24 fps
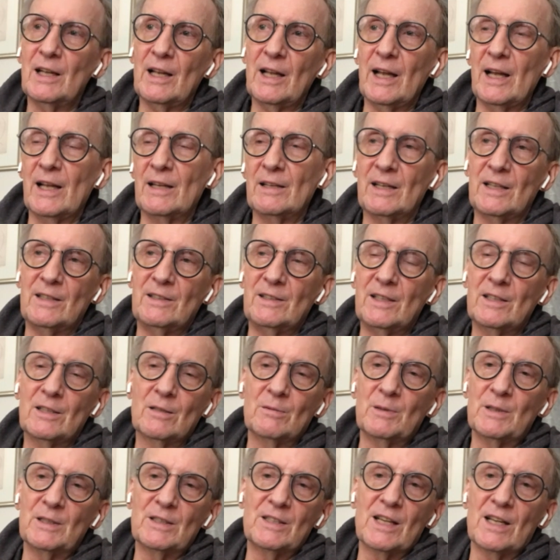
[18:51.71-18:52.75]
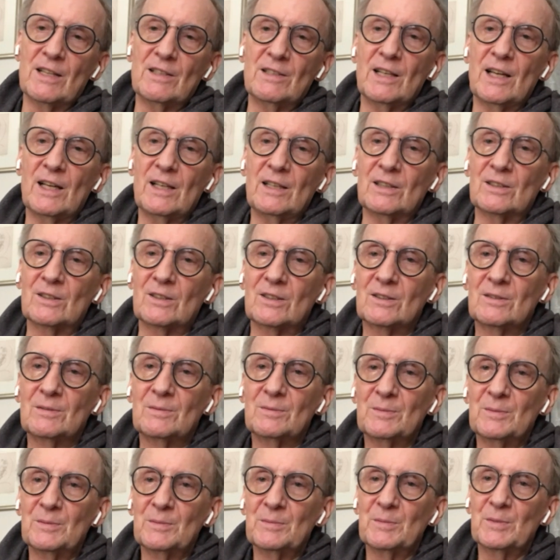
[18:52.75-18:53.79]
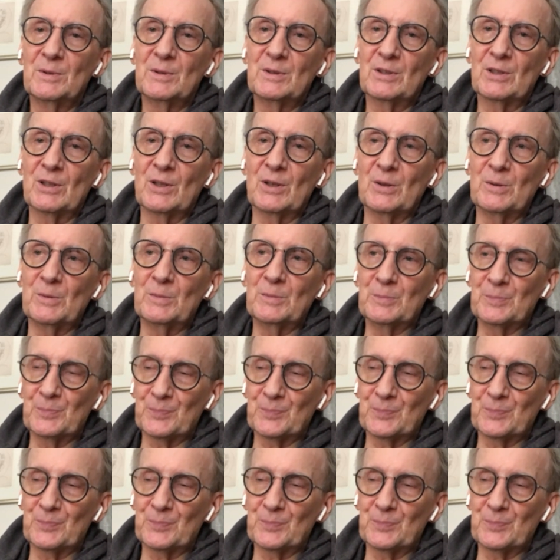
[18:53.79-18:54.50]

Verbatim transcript: and they did them in 10 days. Wow. So,